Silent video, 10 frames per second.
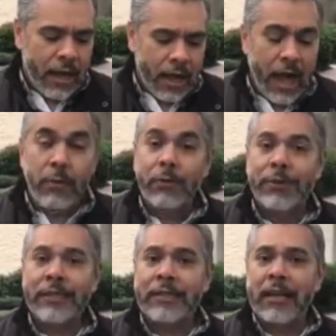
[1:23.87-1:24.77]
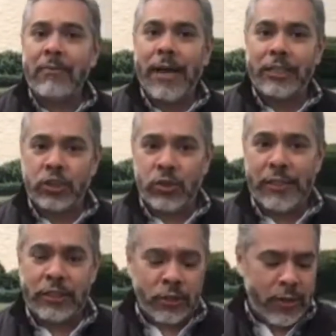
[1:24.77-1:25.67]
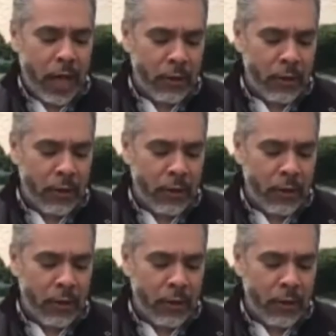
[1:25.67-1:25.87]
I will bring my students to the